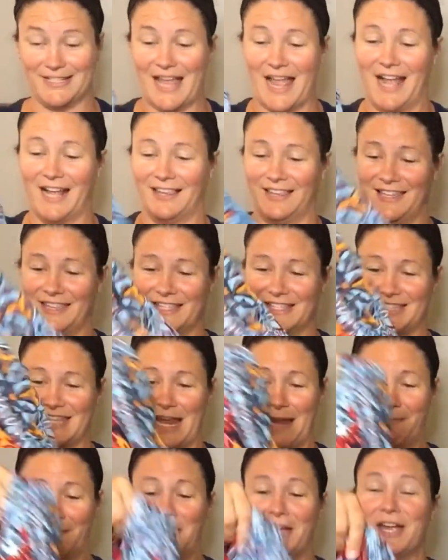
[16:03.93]
exactly the
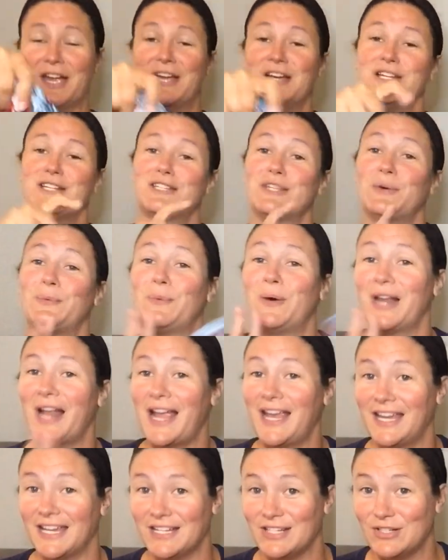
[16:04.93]
same. So
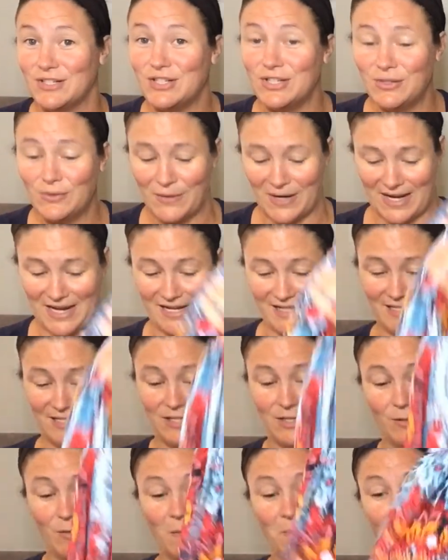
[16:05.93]
what I can do
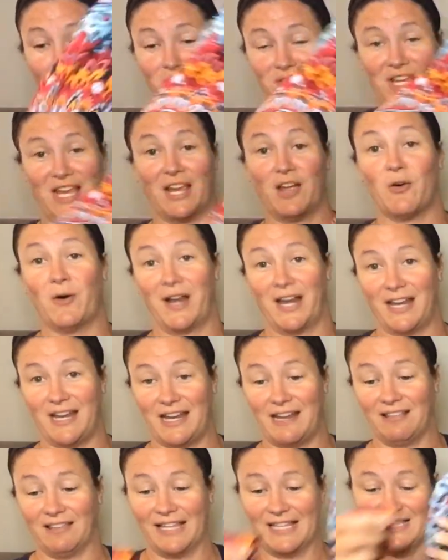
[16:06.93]
is do a
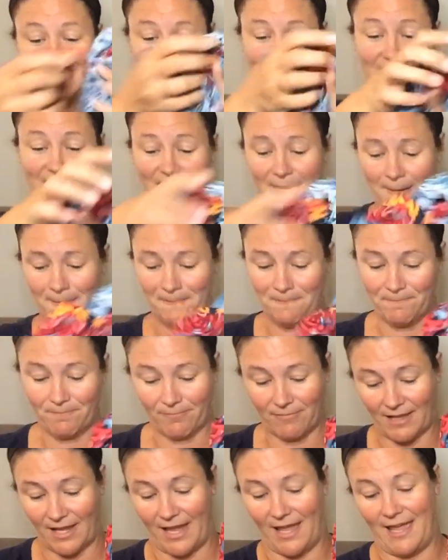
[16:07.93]
multi-quantity listing
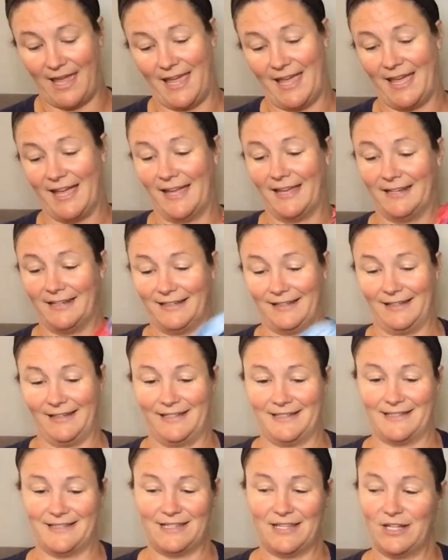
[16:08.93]
and
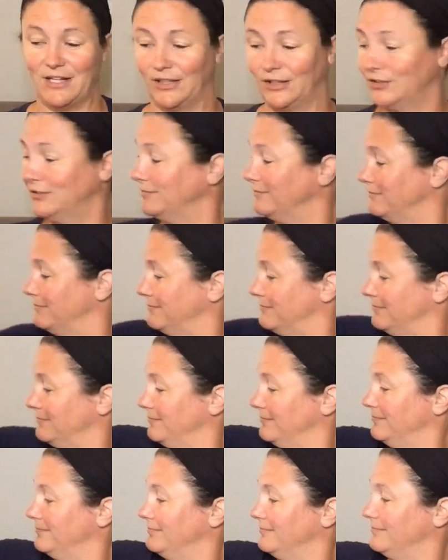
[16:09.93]
it's, you know,
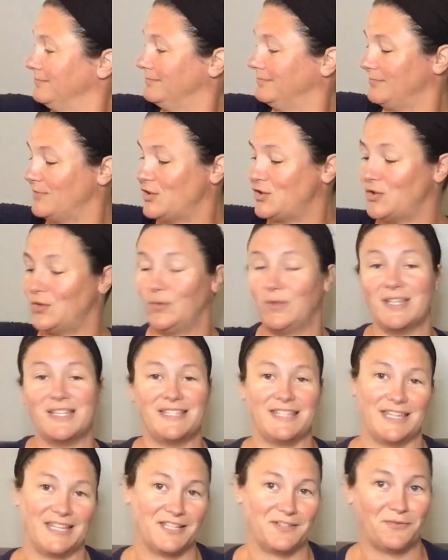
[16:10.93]
two
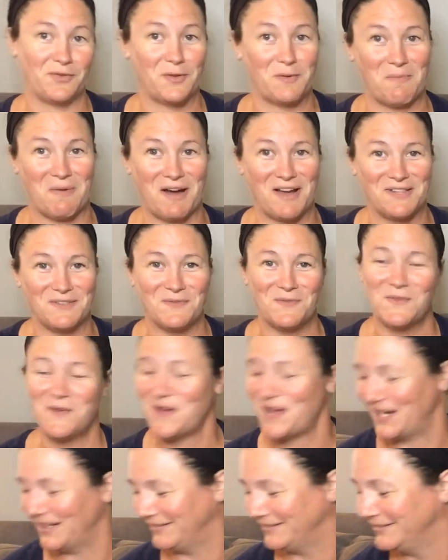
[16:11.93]
listings for the price of
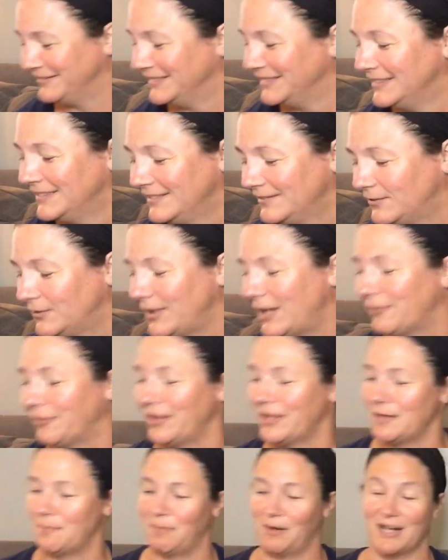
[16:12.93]
one. Not
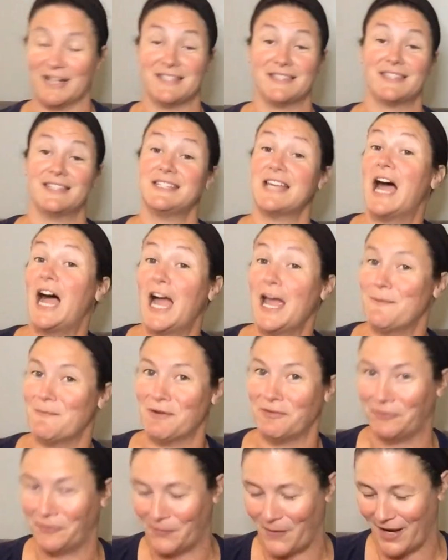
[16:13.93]
really the price, the
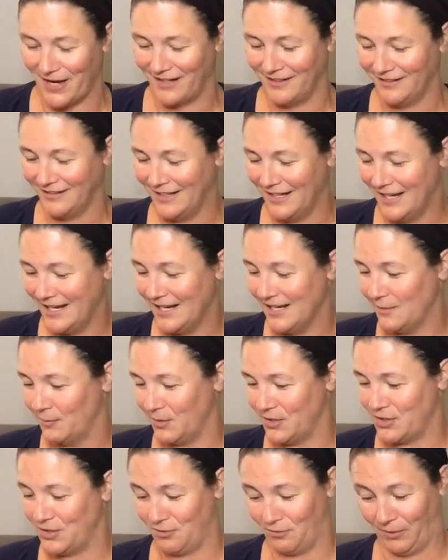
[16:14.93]
time of one,
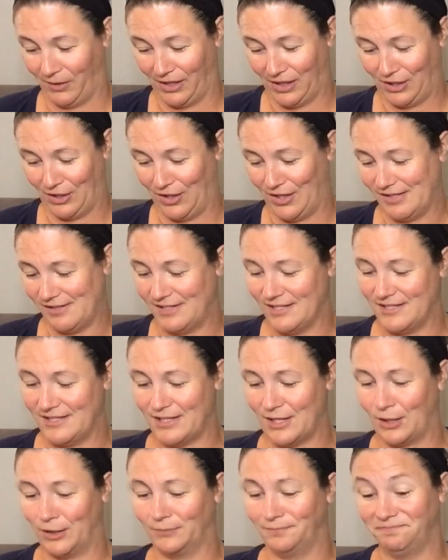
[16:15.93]
which is really good.
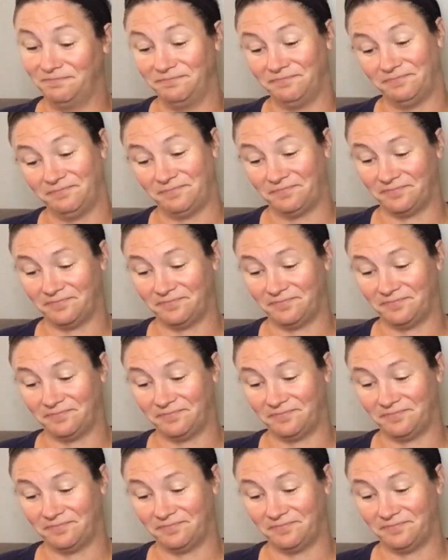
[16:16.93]
So